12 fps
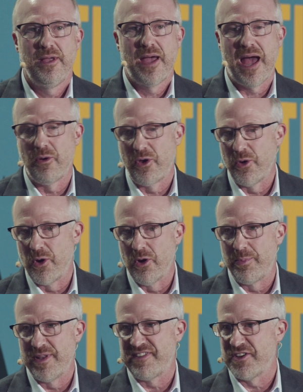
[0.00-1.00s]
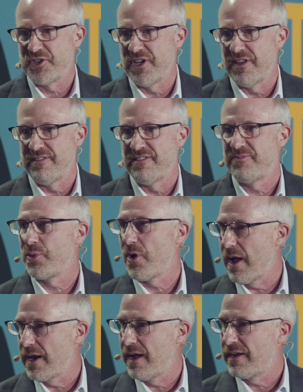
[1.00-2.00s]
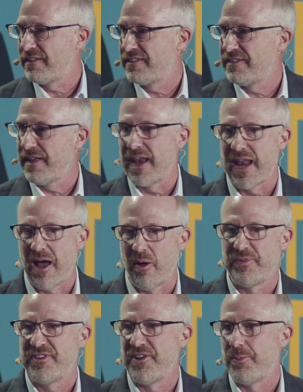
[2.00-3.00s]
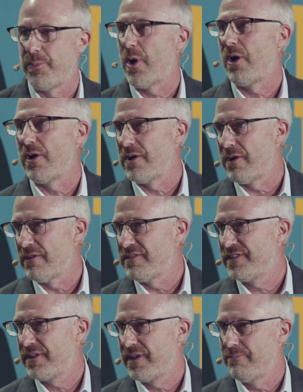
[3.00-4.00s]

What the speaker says: how Google positions products and helps your partners